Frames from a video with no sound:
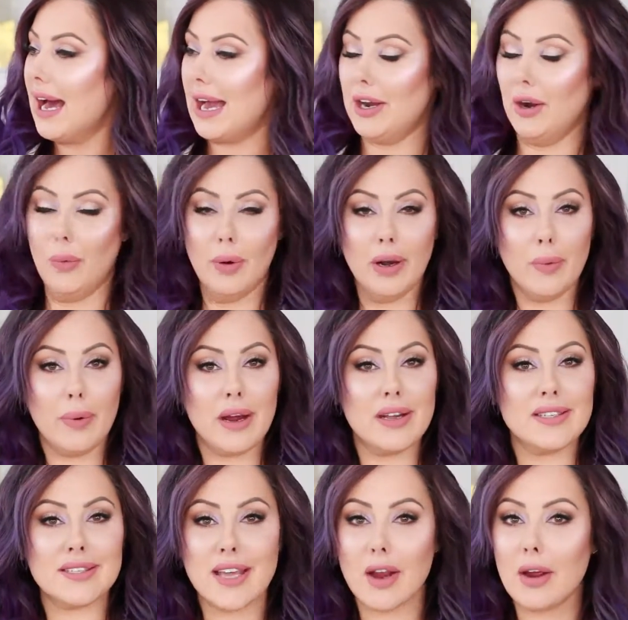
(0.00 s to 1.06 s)
I don't want to wear
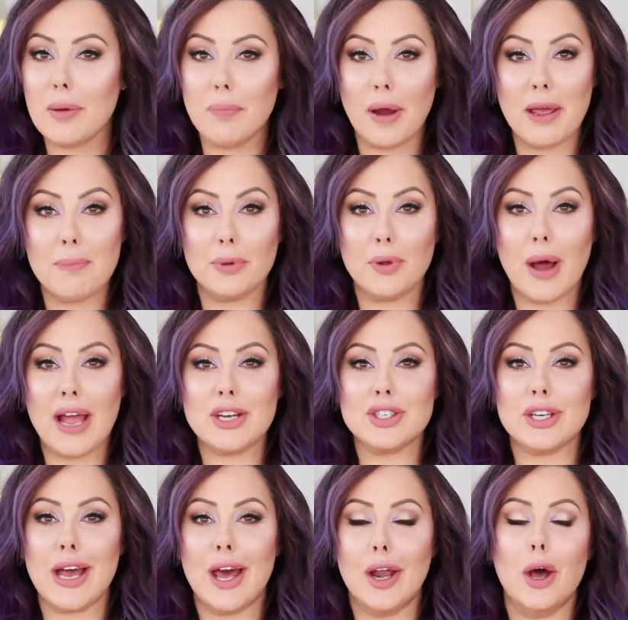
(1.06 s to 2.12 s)
a scary bright blue
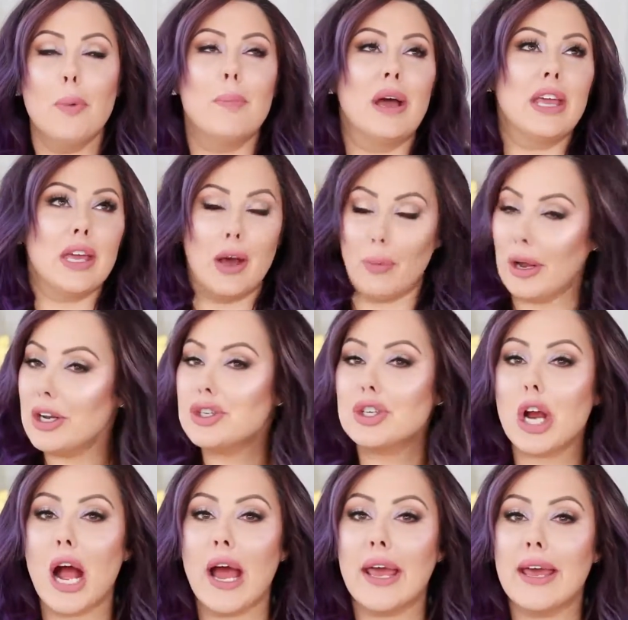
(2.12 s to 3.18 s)
eyeshadow, but I want to
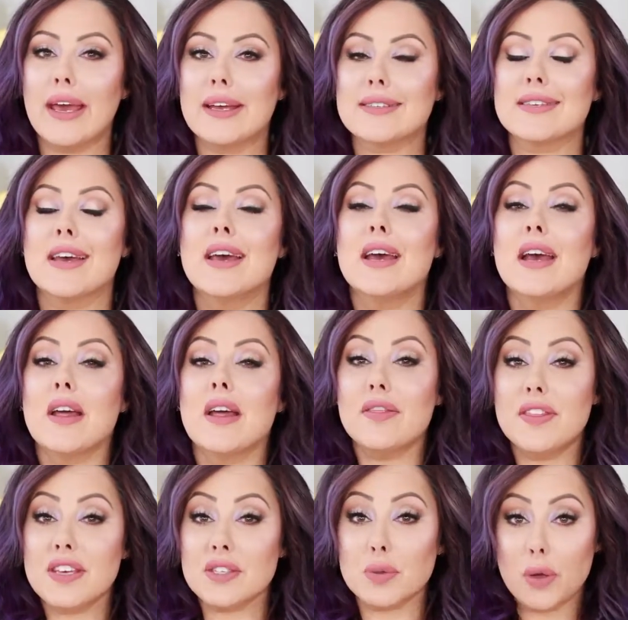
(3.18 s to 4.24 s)
try it.
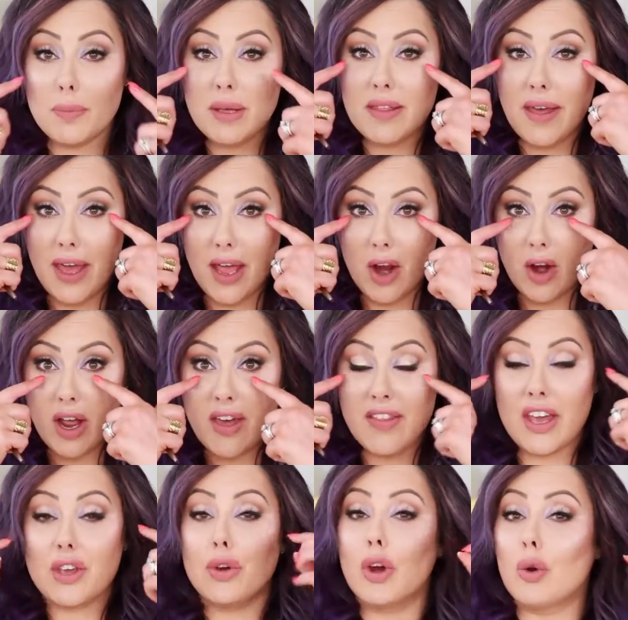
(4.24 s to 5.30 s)
This would be the area
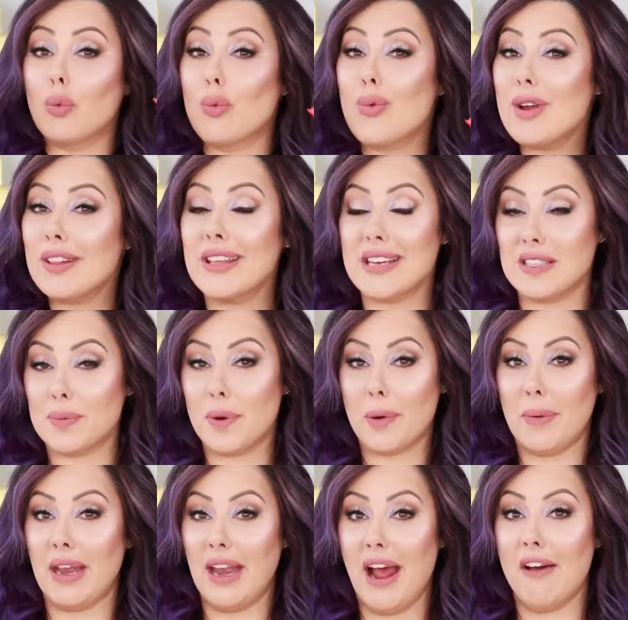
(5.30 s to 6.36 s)
that you could really
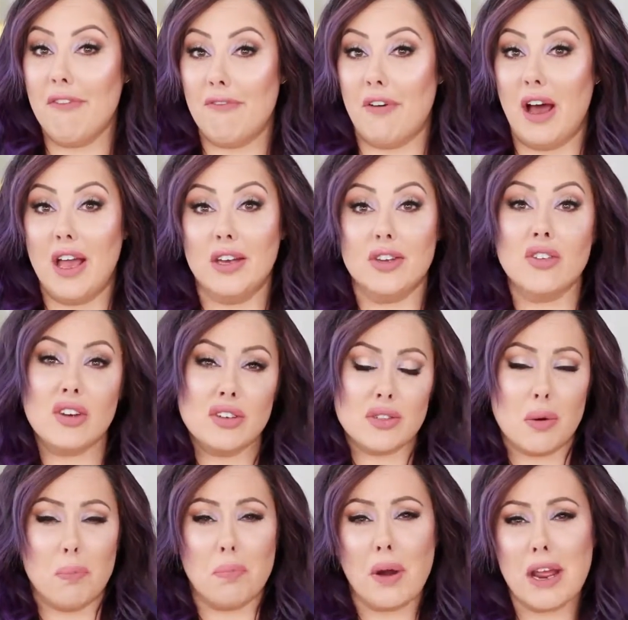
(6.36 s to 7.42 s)
experiment and have fun. You can
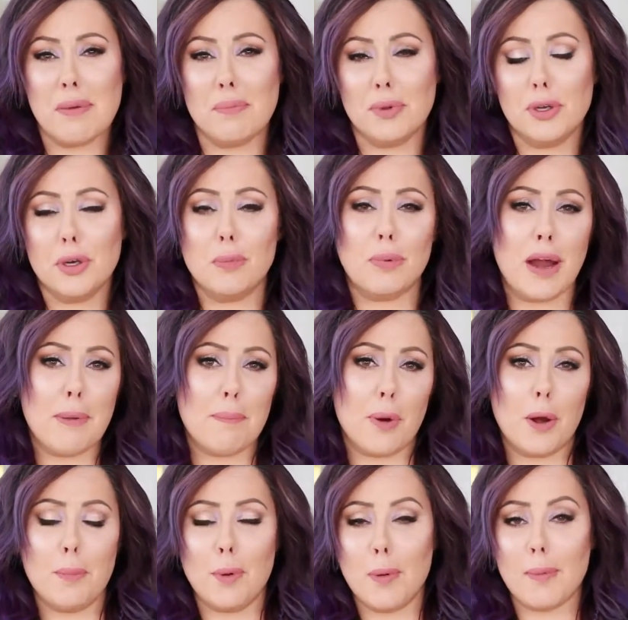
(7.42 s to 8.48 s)
do a bright blue, bright
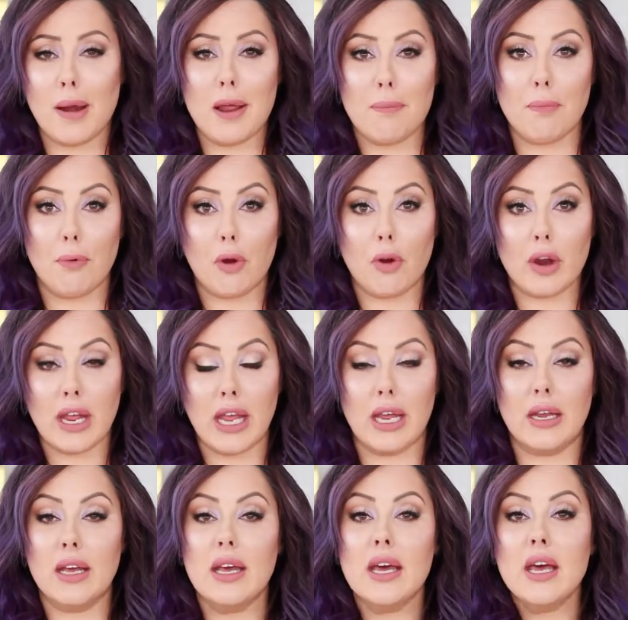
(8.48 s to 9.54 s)
purple, bright
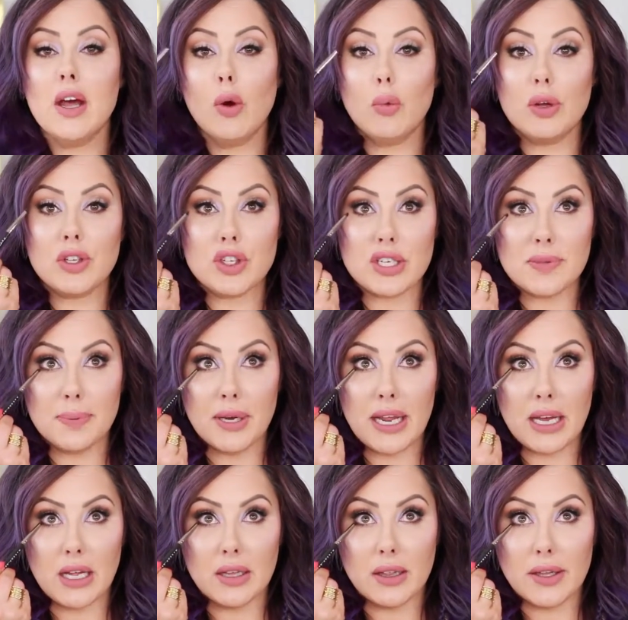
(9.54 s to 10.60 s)
green. With just
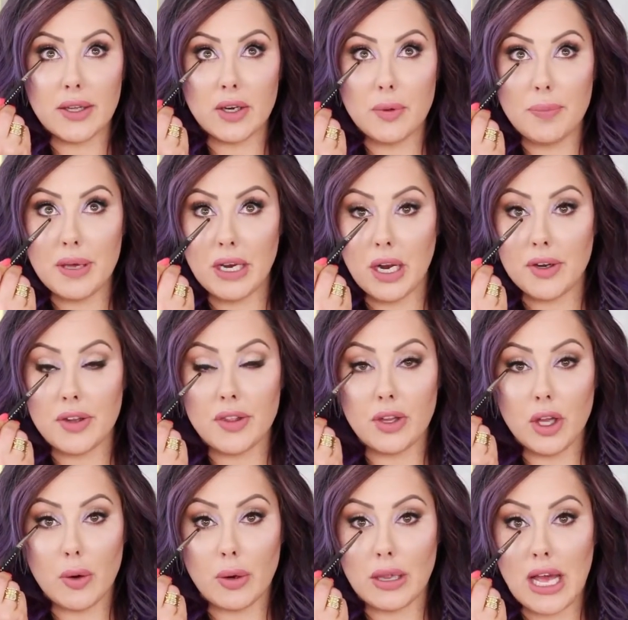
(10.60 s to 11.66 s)
putting a little bit under the
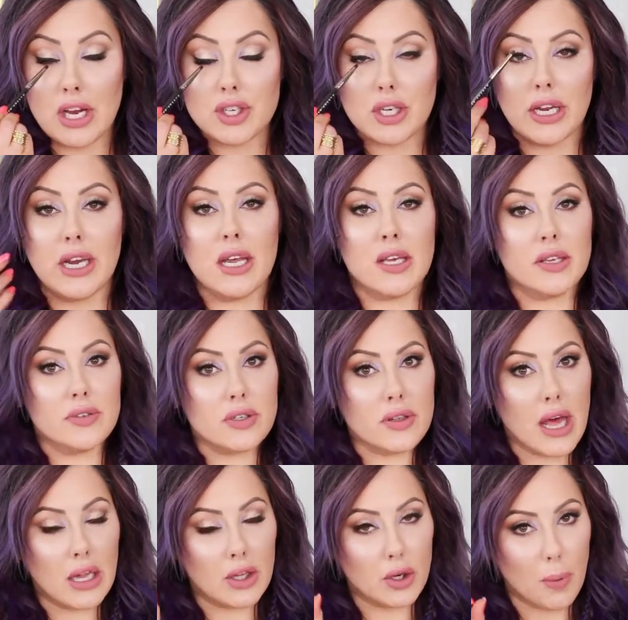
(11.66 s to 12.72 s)
lower lash line, it gives
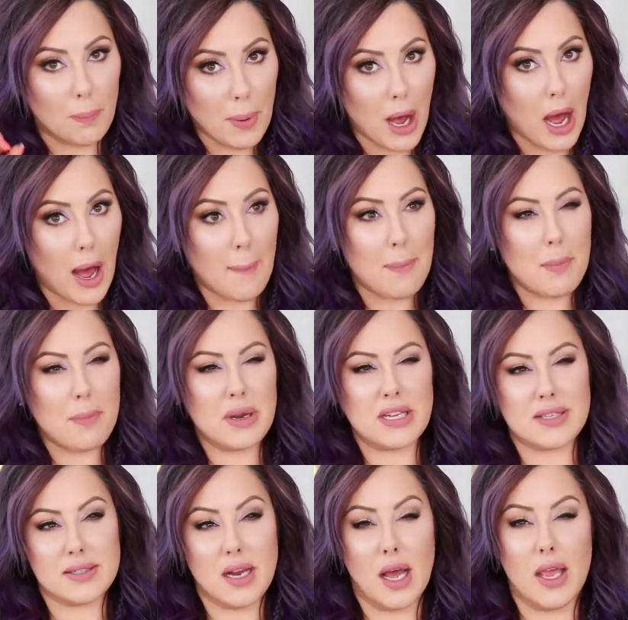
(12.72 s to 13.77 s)
you that little pop, but
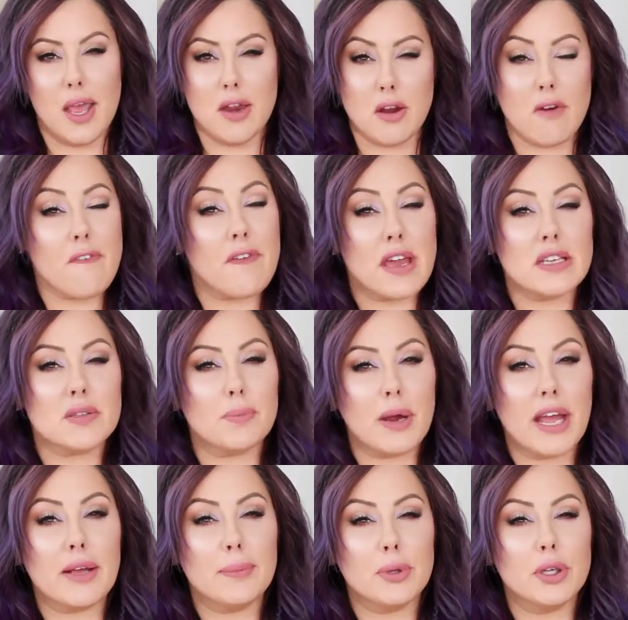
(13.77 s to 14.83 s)
it's not in your face
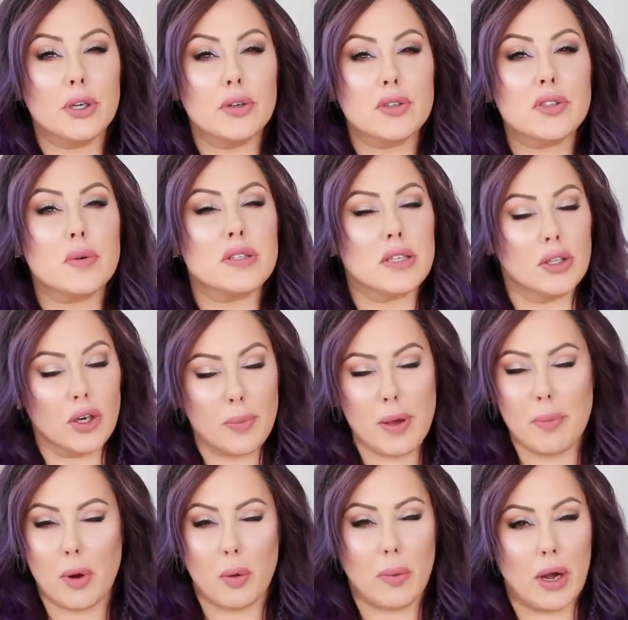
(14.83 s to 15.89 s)
bright blue, so it's a little
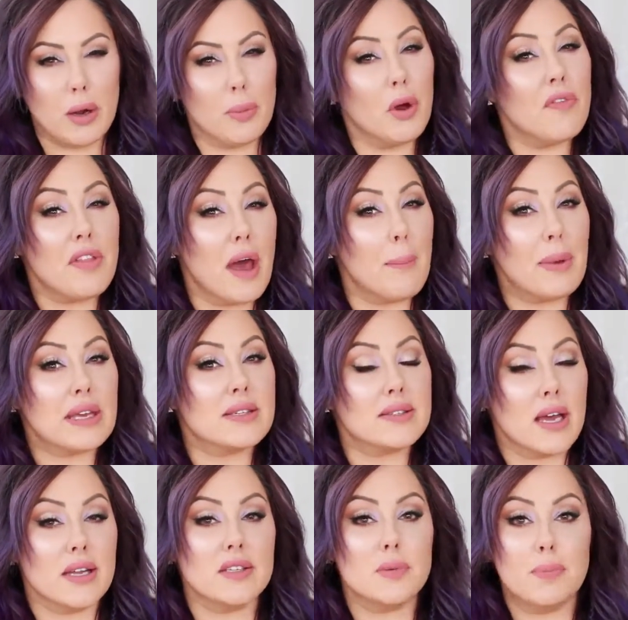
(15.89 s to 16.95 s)
bit more wearable, if that makes
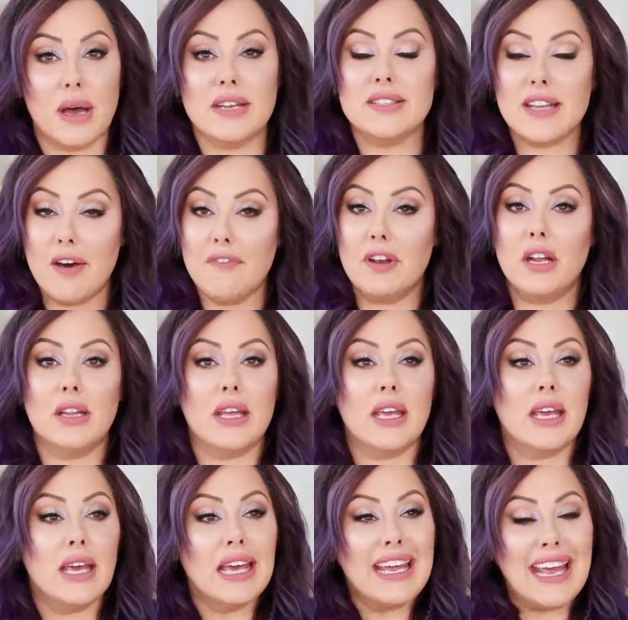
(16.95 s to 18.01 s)
sense. But
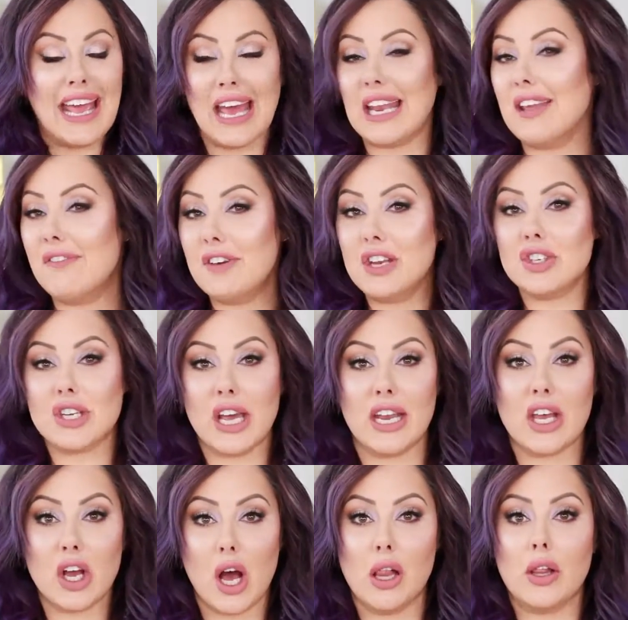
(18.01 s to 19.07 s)
definitely, any finish,
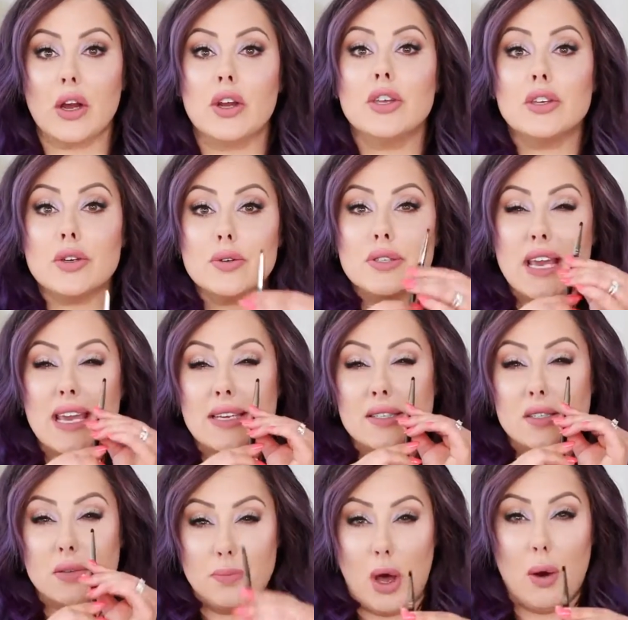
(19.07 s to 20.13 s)
any color, use a
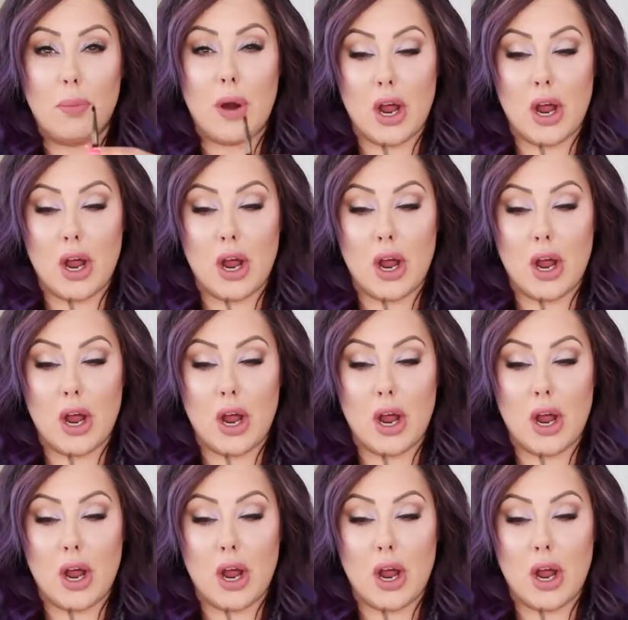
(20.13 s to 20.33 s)
small